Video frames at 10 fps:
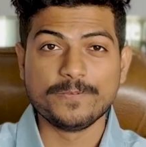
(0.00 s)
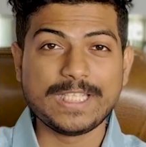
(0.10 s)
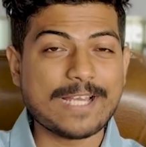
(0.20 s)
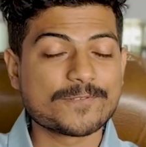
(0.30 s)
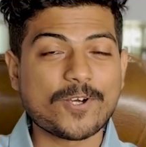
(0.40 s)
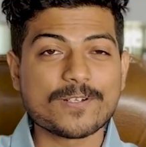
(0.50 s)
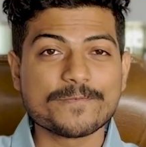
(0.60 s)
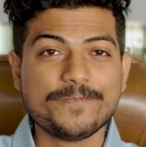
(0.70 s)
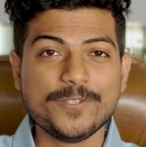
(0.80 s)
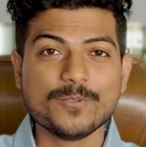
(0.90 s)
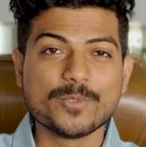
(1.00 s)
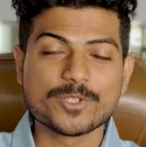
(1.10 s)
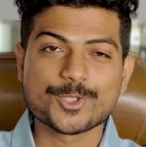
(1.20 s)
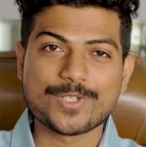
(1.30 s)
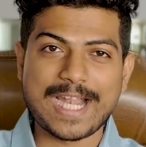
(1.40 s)
We have got a few more
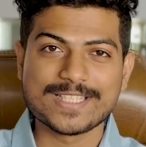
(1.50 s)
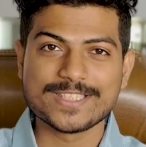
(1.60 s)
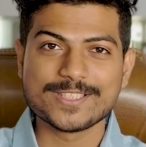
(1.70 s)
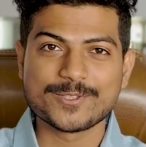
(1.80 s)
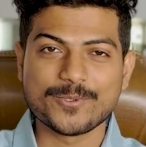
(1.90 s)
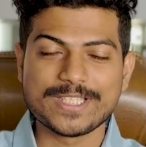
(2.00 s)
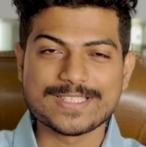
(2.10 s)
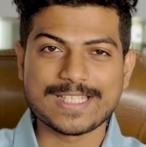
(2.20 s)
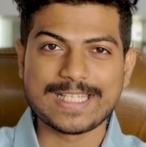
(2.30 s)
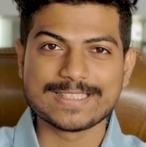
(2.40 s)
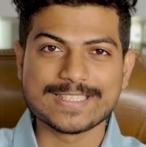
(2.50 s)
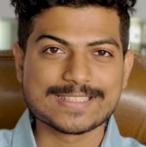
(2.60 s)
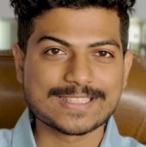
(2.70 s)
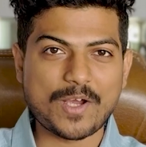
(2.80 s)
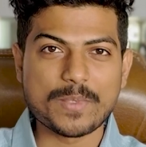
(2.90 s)
strategy stories like this
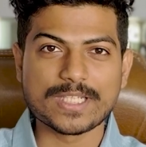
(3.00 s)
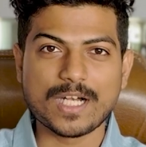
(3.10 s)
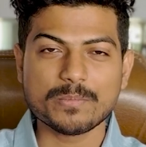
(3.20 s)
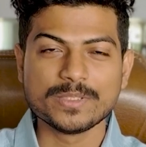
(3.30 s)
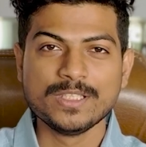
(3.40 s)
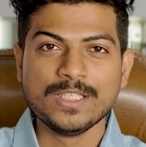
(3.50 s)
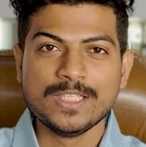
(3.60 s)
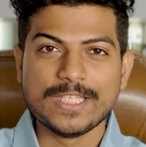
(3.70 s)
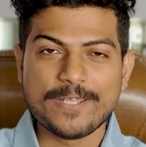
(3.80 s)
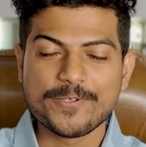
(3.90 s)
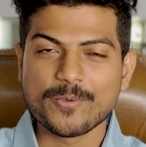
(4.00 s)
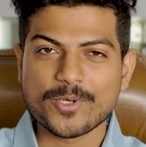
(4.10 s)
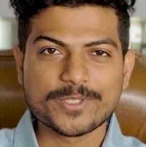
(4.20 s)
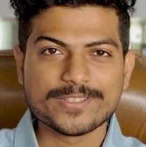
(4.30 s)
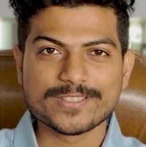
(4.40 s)
coming up. If you
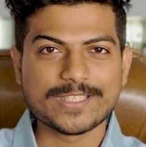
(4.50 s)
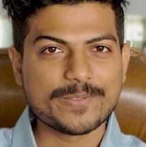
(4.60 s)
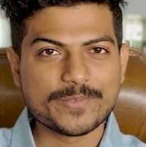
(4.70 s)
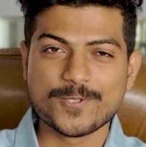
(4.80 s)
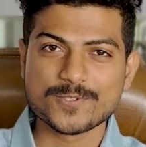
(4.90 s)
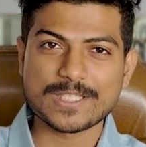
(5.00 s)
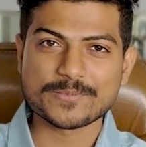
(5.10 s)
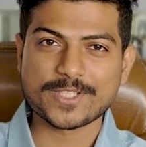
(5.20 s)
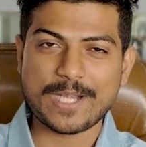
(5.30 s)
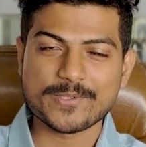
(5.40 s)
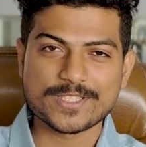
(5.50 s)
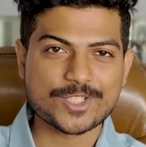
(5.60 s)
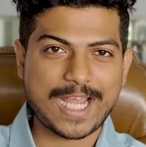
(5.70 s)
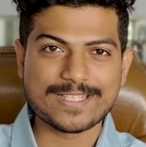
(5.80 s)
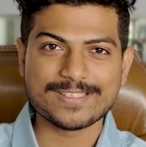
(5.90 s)
want to hear them, do subscribe to the
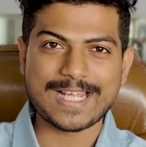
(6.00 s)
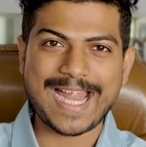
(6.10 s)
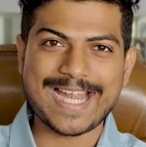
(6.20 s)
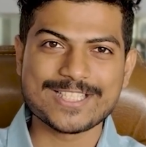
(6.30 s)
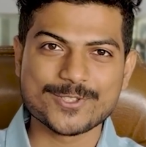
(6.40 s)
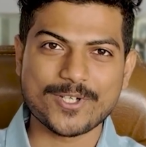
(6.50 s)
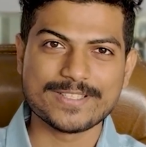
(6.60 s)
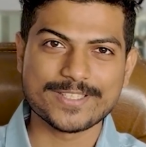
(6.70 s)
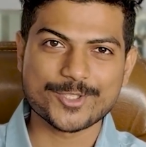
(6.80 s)
channel and join the